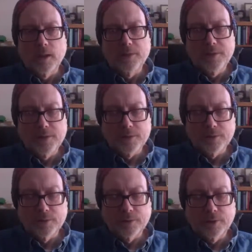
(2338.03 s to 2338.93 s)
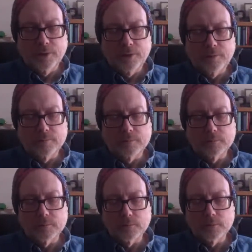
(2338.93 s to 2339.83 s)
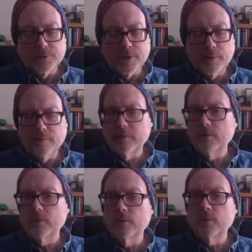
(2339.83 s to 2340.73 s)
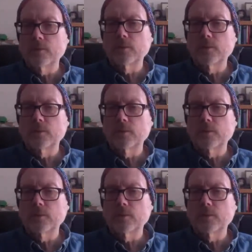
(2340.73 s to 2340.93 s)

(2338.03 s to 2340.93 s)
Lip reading: The other, some of you,